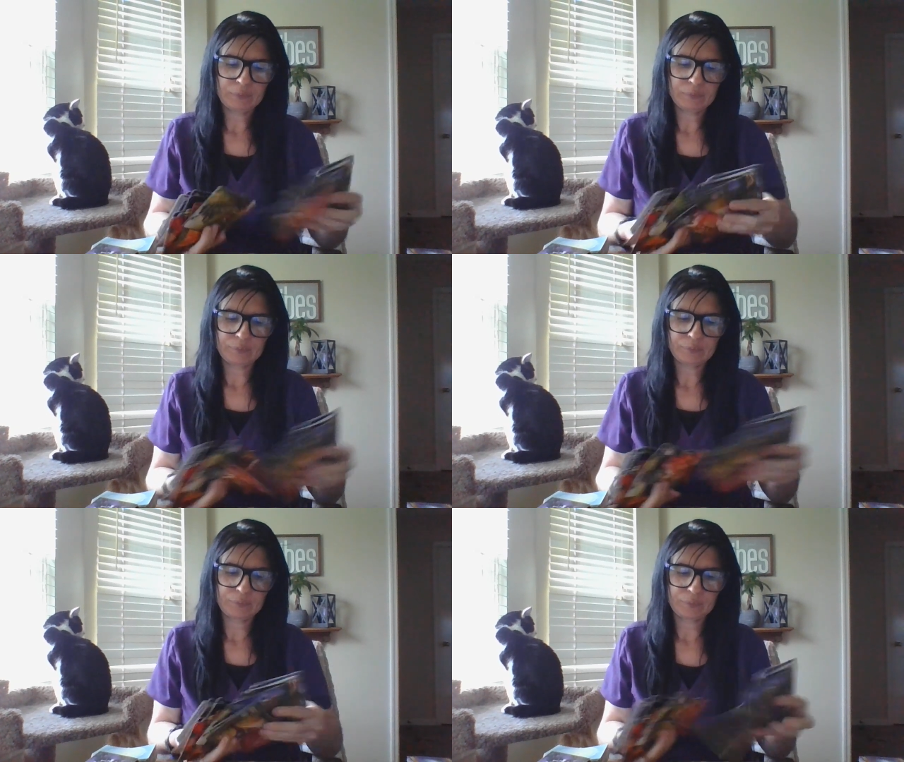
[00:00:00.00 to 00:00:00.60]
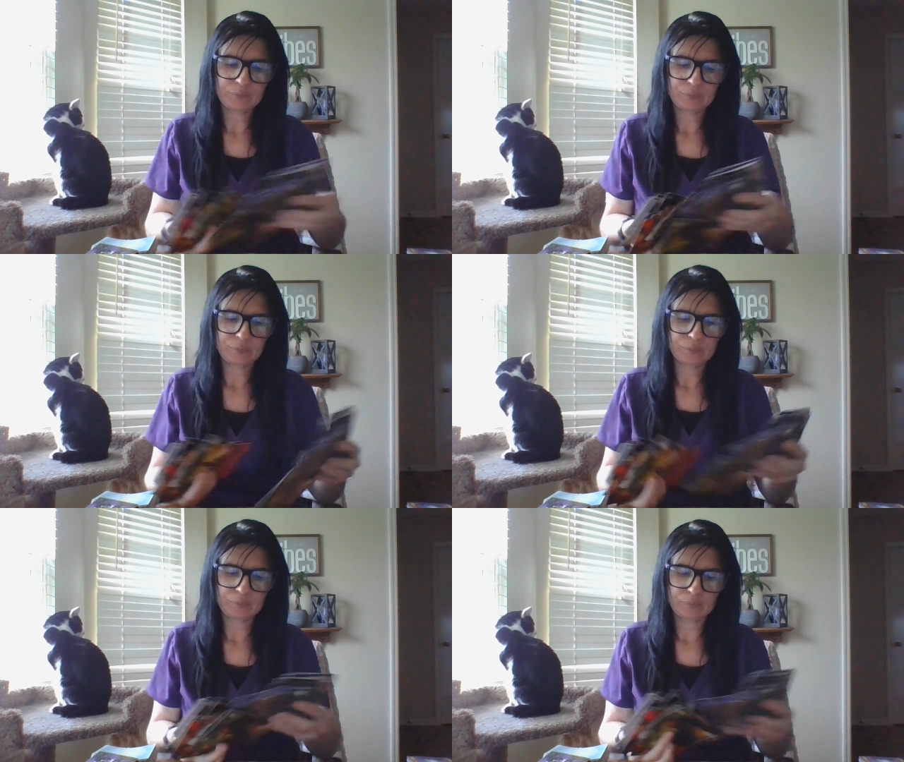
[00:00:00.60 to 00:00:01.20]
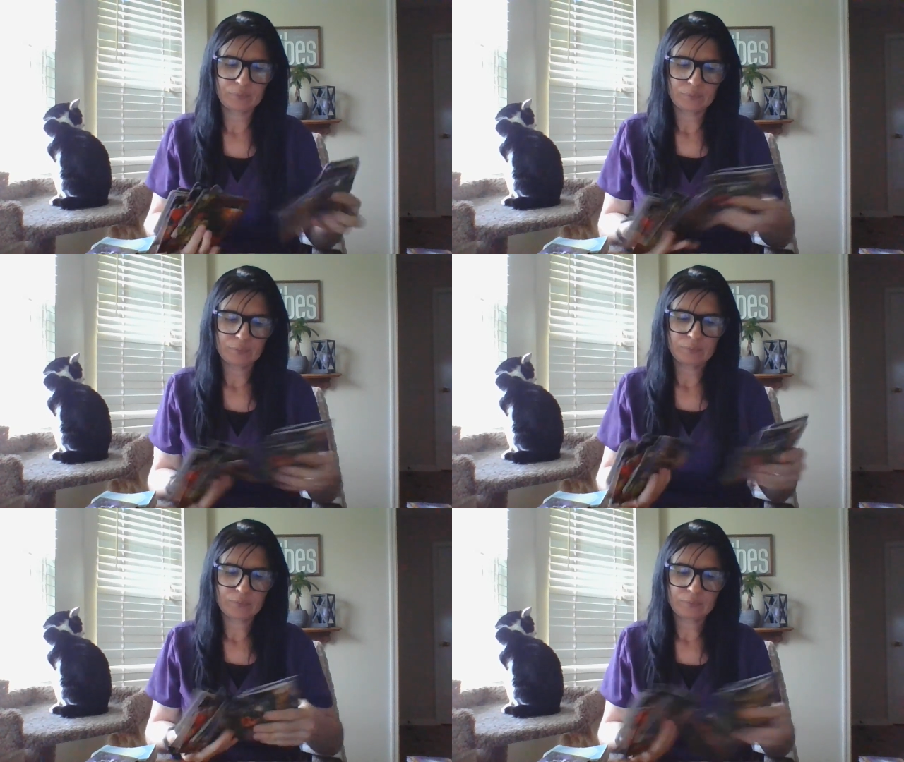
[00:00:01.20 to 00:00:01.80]

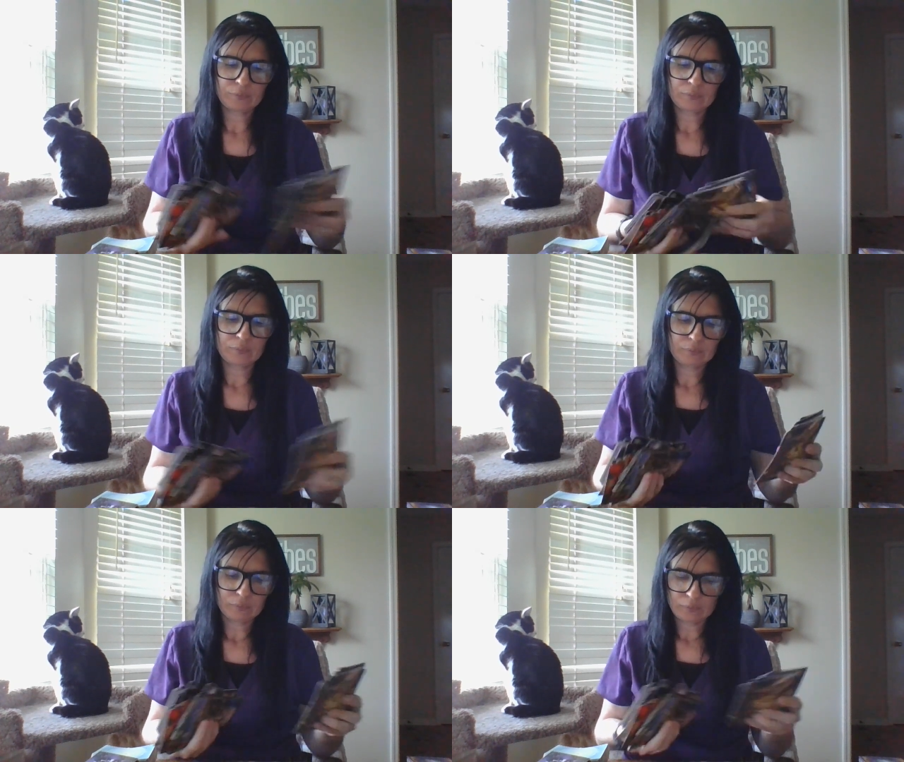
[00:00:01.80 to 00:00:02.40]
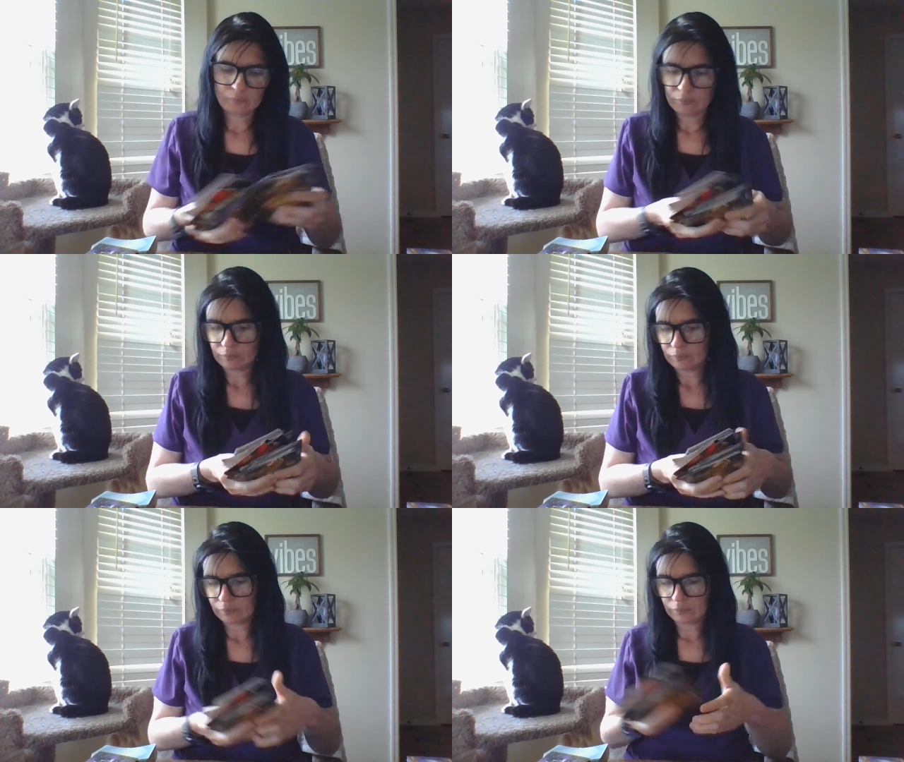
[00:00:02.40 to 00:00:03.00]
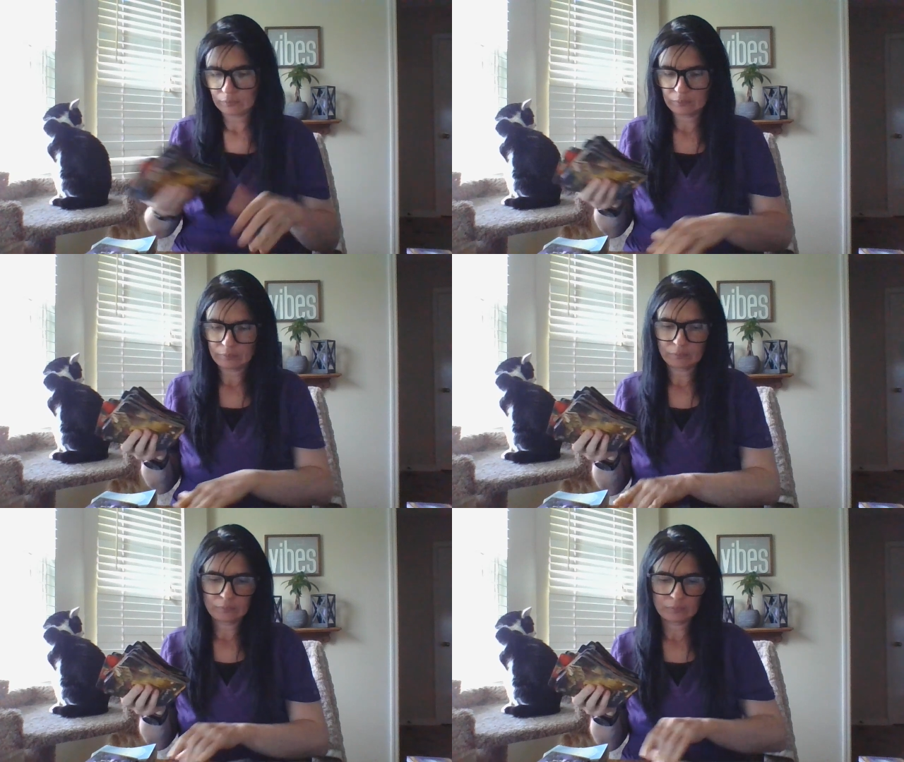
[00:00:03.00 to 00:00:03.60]

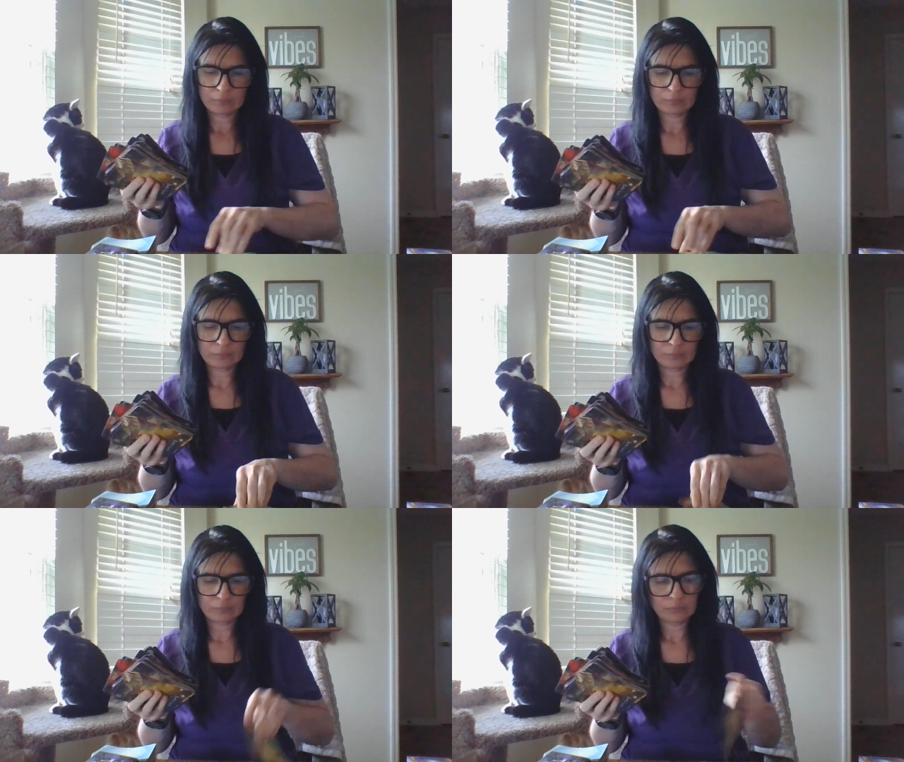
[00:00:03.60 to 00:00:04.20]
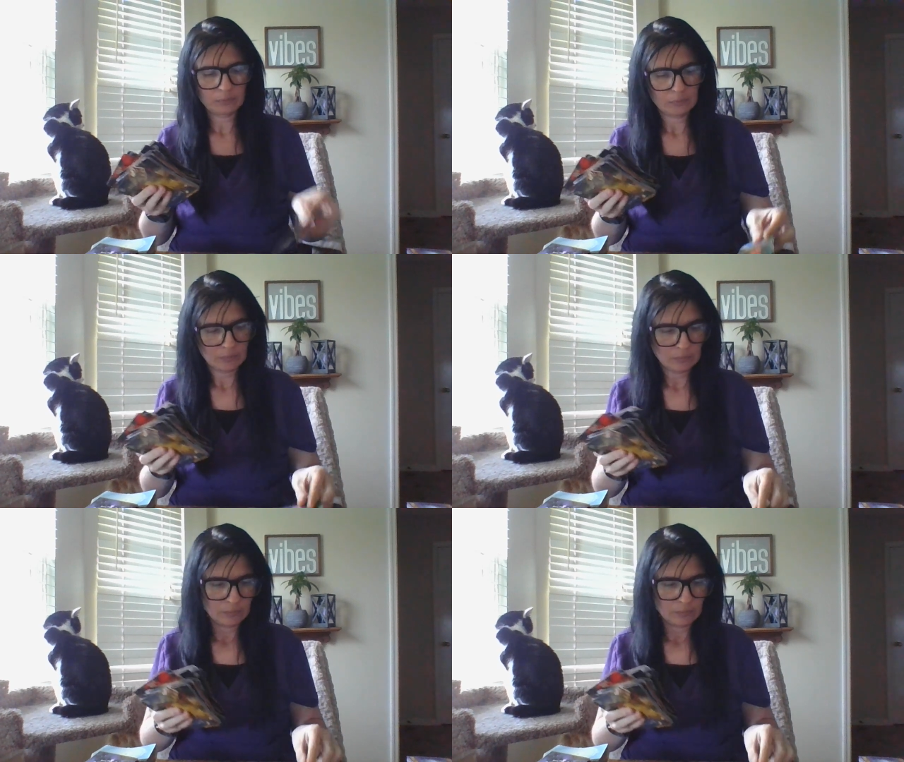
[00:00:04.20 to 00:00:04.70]
No one is speaking in this clip.